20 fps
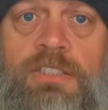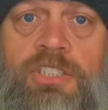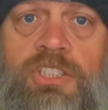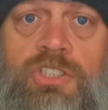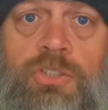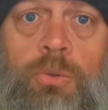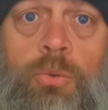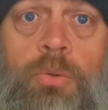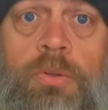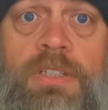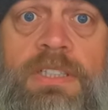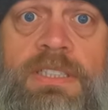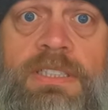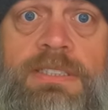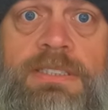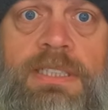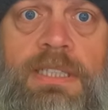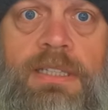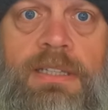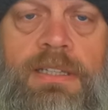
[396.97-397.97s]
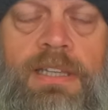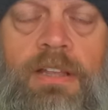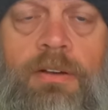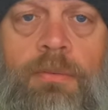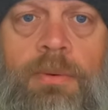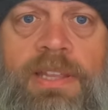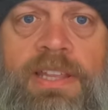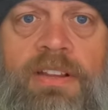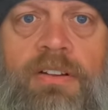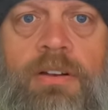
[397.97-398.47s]
stories
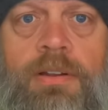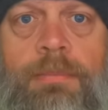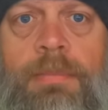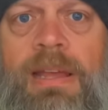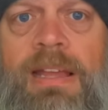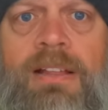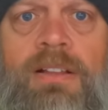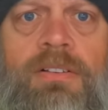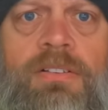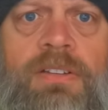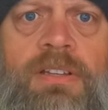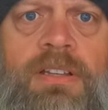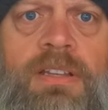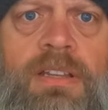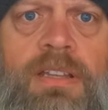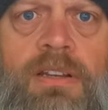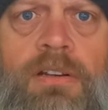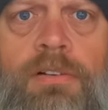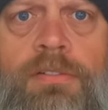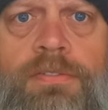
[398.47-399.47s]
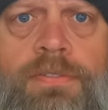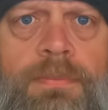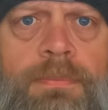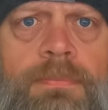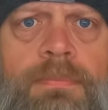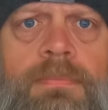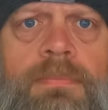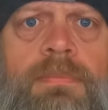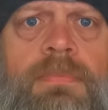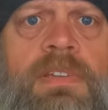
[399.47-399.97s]
that we hear about, you know,
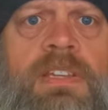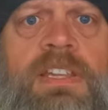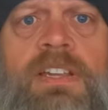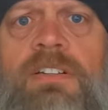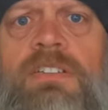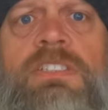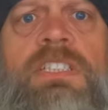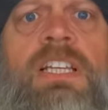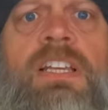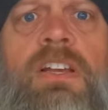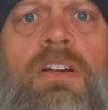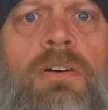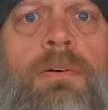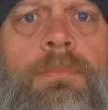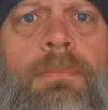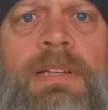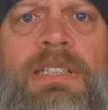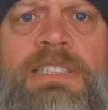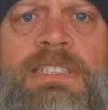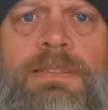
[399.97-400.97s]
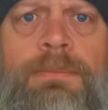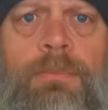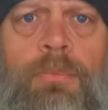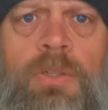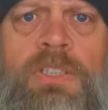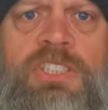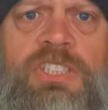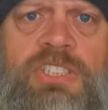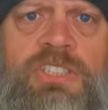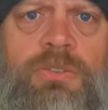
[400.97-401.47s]
from years ago. Mix some
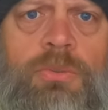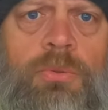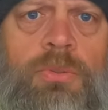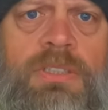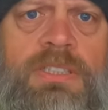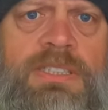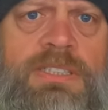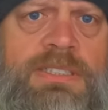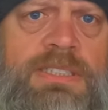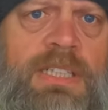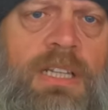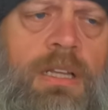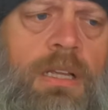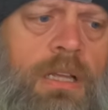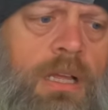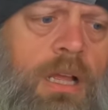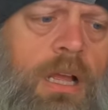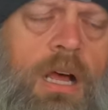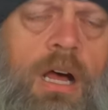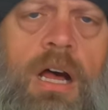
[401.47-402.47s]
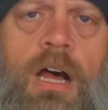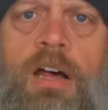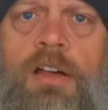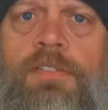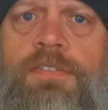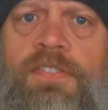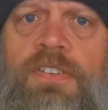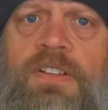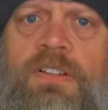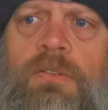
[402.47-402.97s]
witch stories
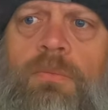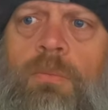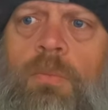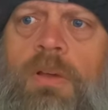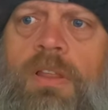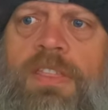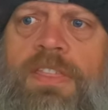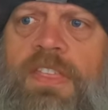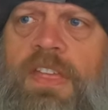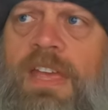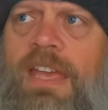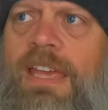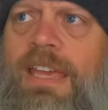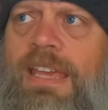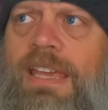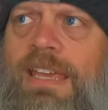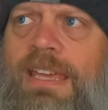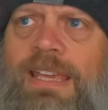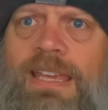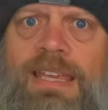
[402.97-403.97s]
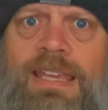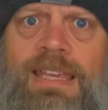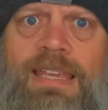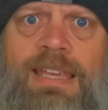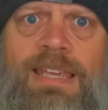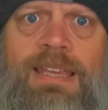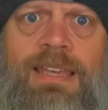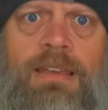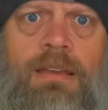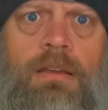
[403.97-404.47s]
often with
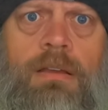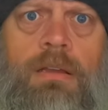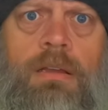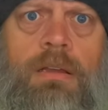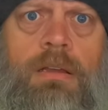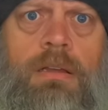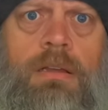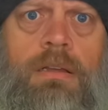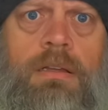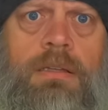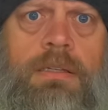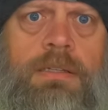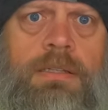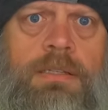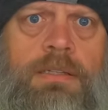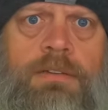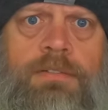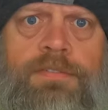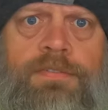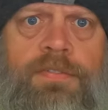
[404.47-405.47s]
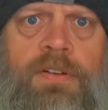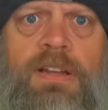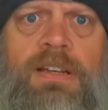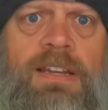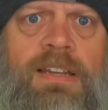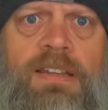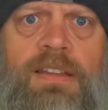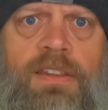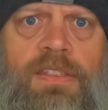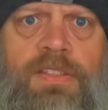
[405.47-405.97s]
a
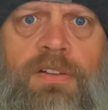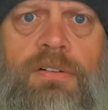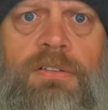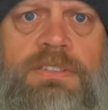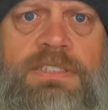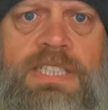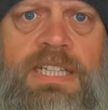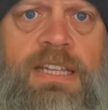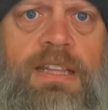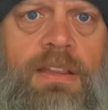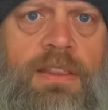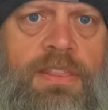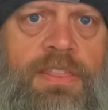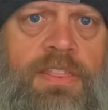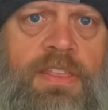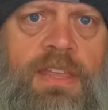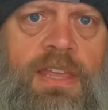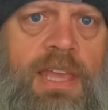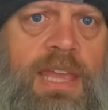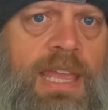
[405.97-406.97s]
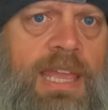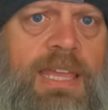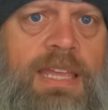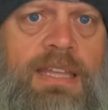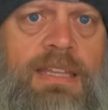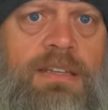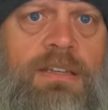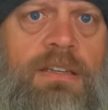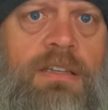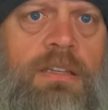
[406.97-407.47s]
Friday the 13th,
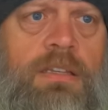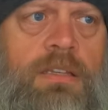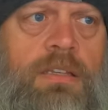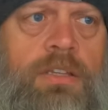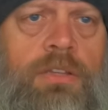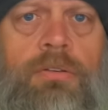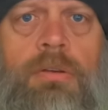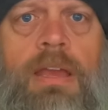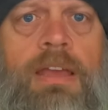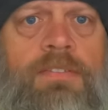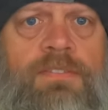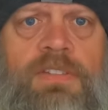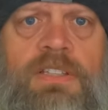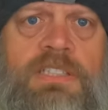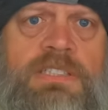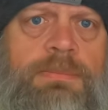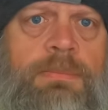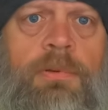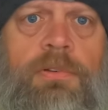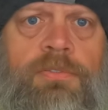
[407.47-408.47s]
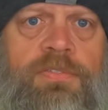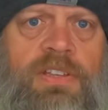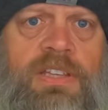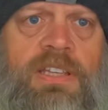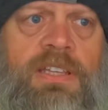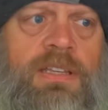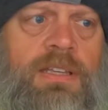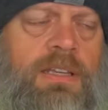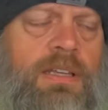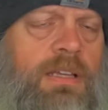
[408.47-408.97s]
and you have this
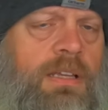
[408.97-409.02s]
movie.